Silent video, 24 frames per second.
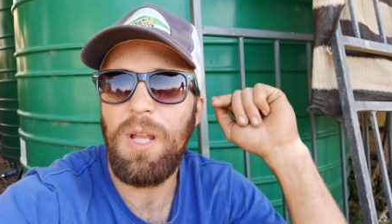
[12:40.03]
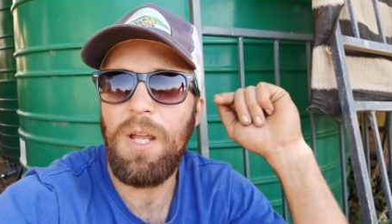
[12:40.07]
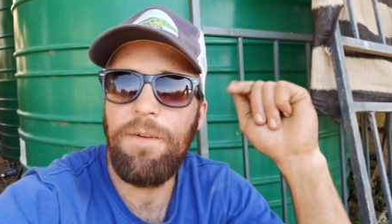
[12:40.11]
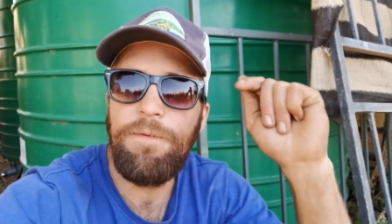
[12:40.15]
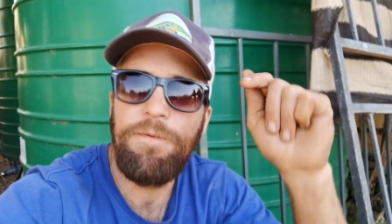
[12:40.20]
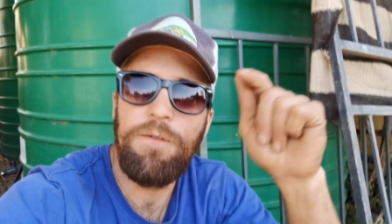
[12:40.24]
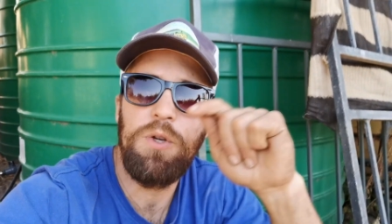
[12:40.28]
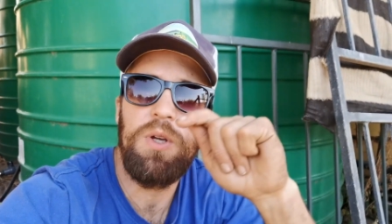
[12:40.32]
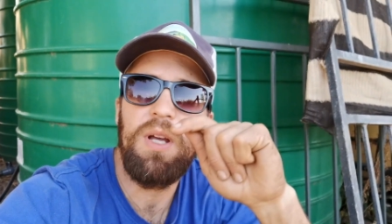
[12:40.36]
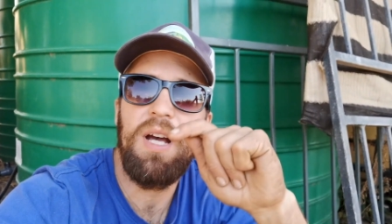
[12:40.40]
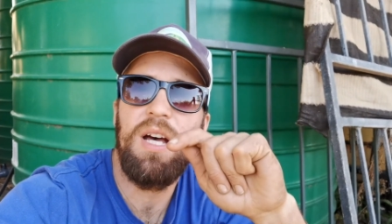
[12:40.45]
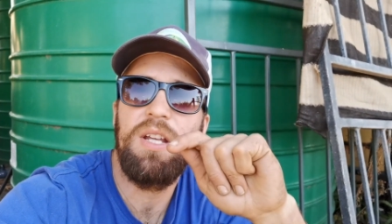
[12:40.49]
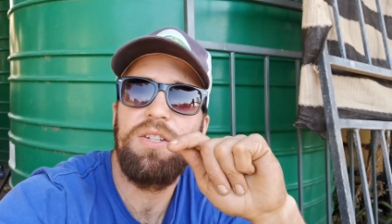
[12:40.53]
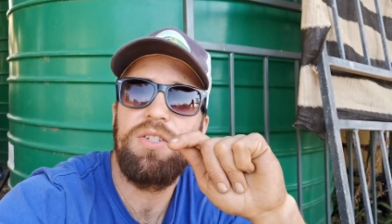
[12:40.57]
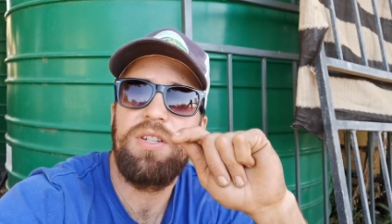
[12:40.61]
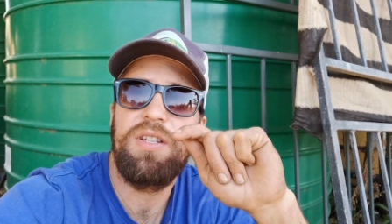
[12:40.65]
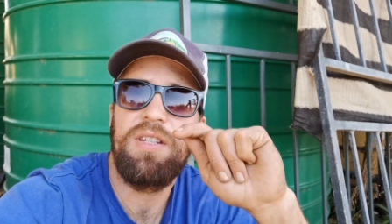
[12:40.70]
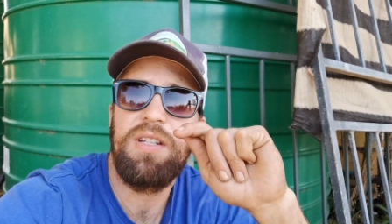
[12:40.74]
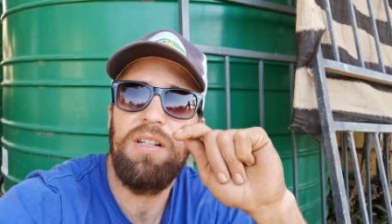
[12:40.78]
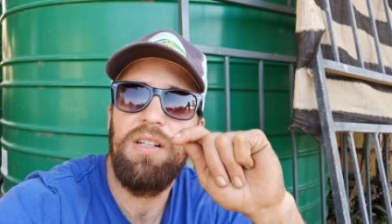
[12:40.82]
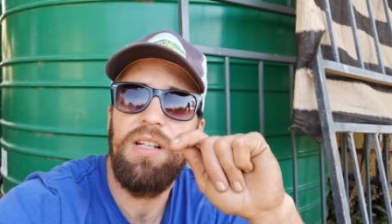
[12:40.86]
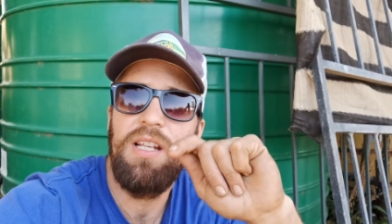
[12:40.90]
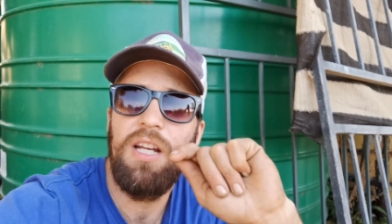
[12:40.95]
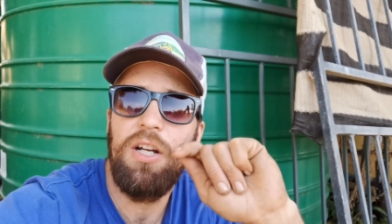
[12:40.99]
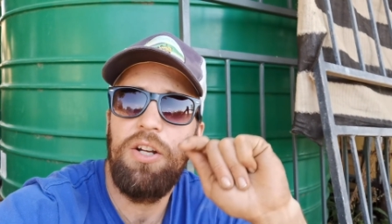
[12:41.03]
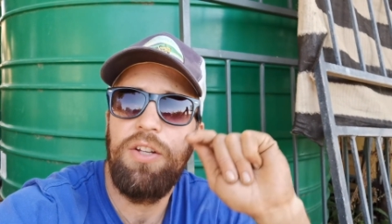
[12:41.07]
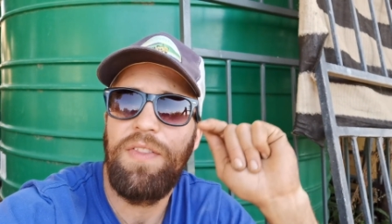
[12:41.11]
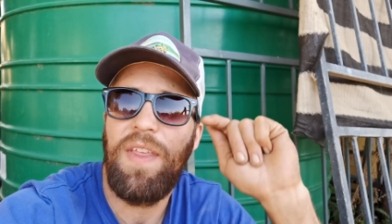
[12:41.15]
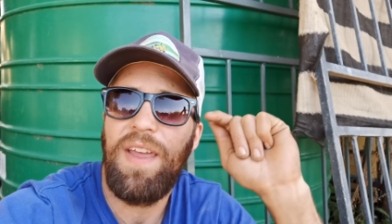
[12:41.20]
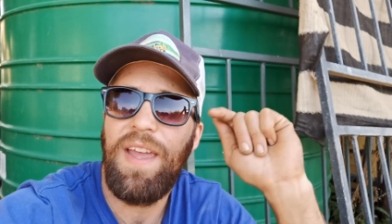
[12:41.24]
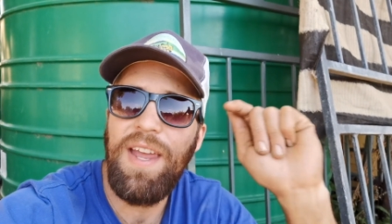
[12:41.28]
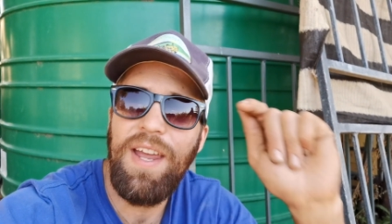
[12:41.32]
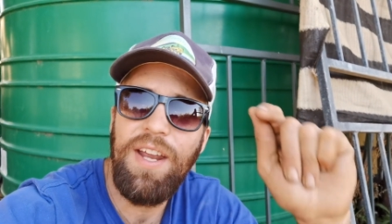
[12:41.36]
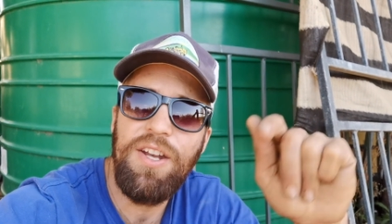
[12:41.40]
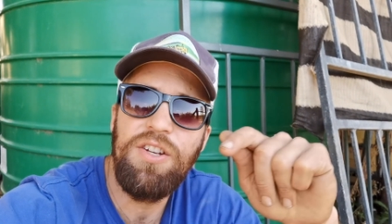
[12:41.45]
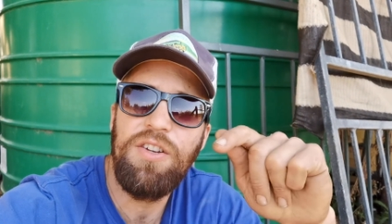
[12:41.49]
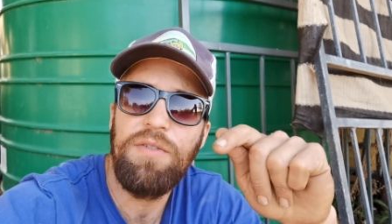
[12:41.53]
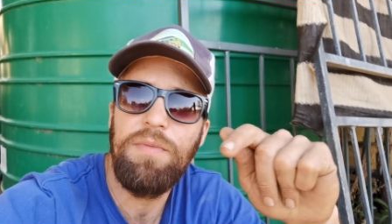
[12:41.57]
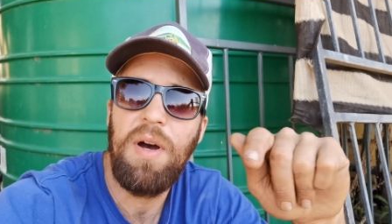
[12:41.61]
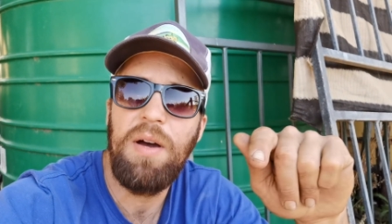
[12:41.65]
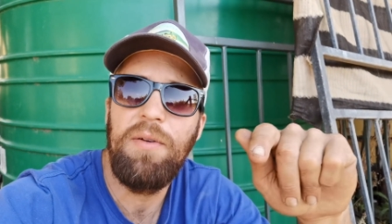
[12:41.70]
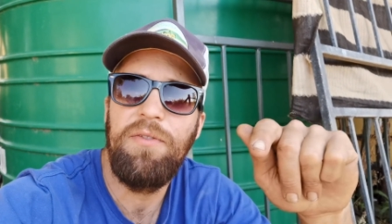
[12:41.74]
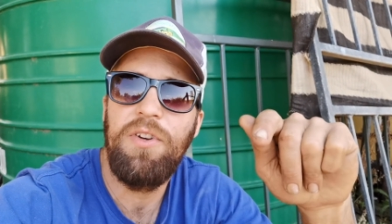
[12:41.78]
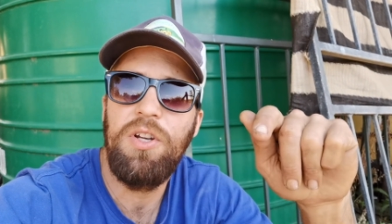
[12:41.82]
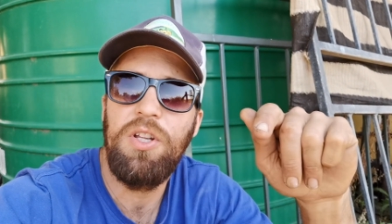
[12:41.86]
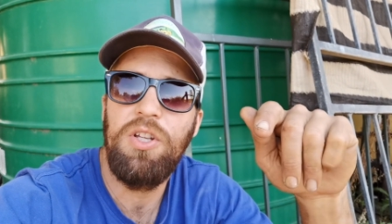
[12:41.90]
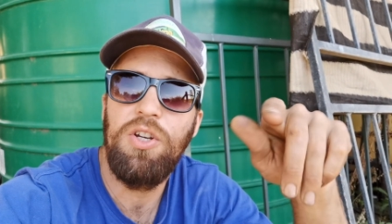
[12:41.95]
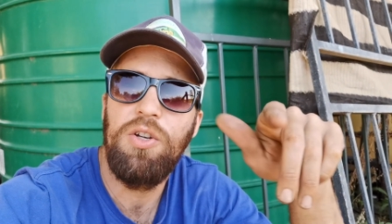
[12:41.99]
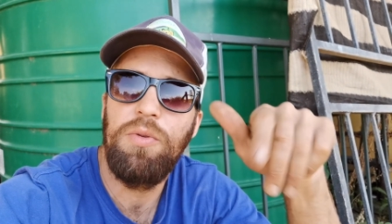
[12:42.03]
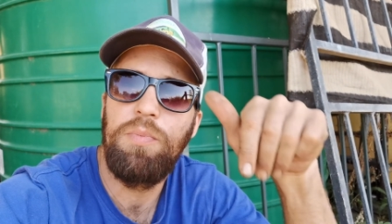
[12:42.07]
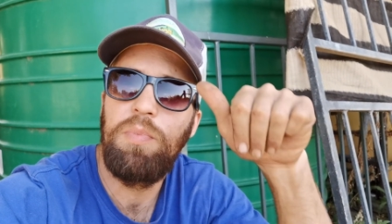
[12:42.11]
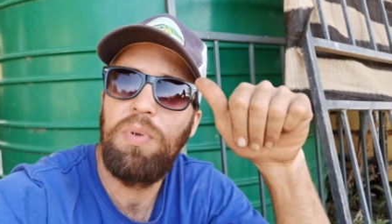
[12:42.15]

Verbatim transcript: if you guys are still here at the end of my video,